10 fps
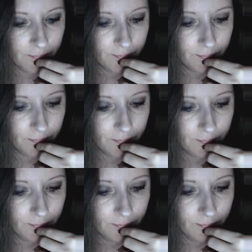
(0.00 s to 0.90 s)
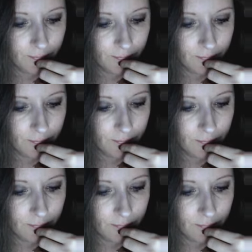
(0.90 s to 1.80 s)

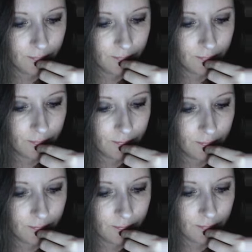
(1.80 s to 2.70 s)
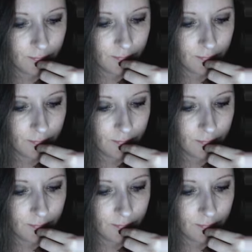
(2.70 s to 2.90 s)
(no one is talking)